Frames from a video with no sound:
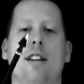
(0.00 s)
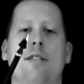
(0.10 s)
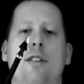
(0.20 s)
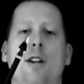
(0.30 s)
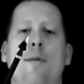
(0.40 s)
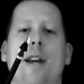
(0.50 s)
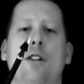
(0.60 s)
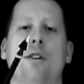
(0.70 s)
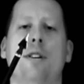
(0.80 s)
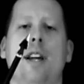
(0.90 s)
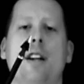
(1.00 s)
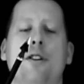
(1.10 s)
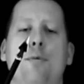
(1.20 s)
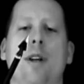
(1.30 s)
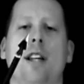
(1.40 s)
is going to make sure that
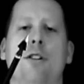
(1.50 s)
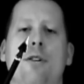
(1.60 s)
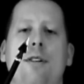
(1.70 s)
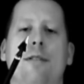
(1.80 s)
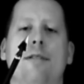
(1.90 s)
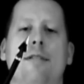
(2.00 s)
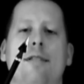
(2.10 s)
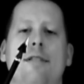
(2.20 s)
you're spinning true.